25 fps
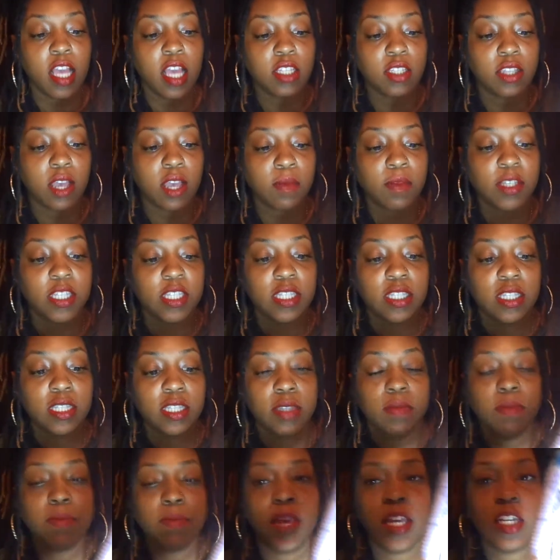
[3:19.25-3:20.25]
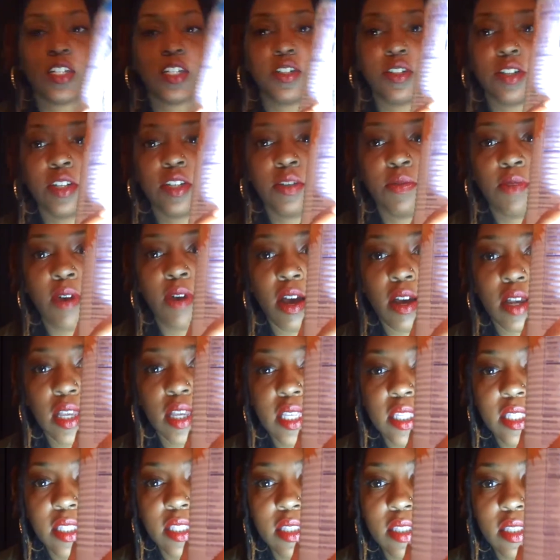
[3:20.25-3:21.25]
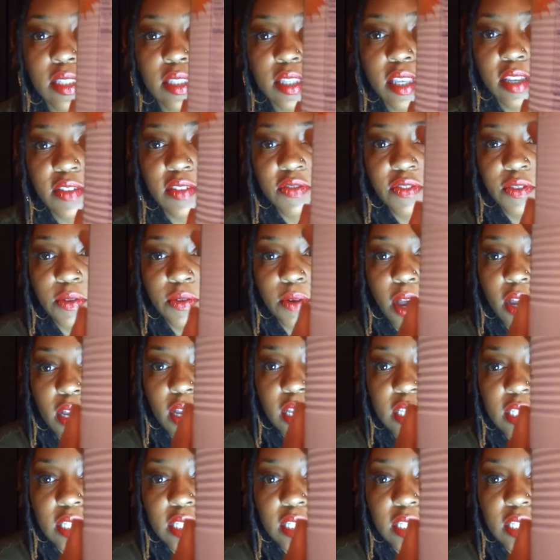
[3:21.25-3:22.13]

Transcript: So I'm going to make sure you all can, if you all can